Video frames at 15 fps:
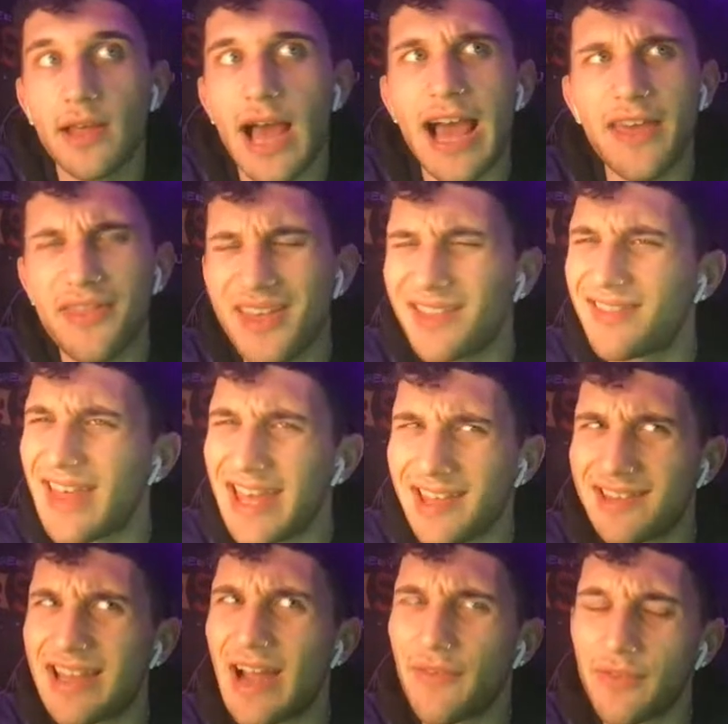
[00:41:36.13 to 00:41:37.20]
I think they
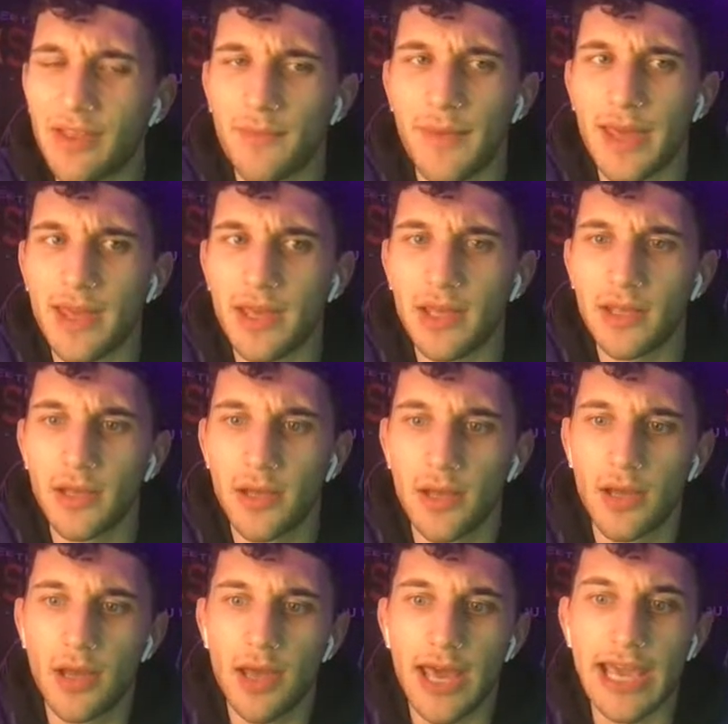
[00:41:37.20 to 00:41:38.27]
can definitely make it.
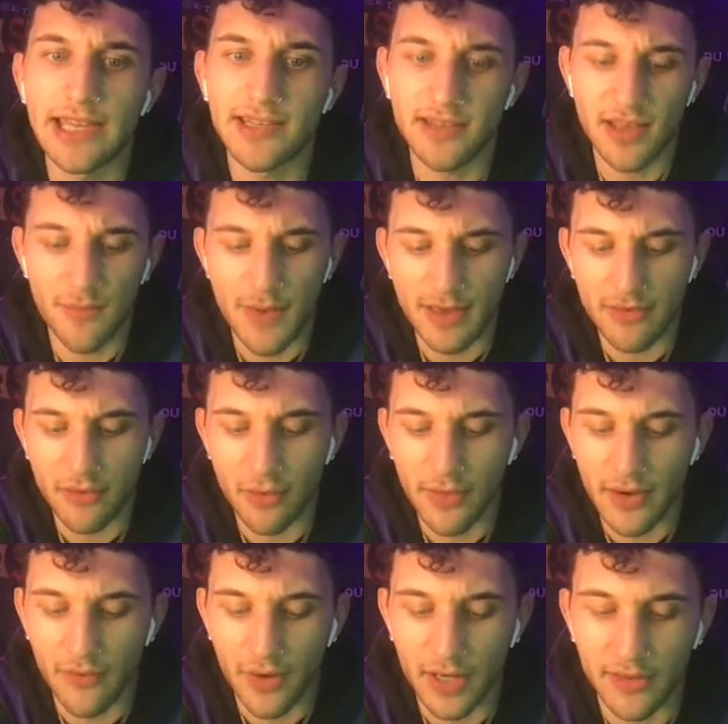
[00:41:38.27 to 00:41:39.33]
It just depends who
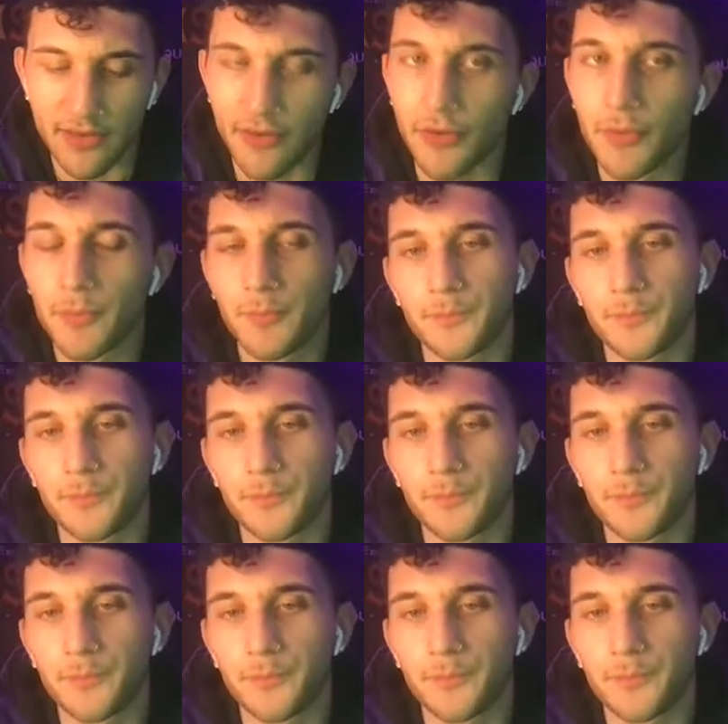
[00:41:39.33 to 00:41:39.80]
they run into.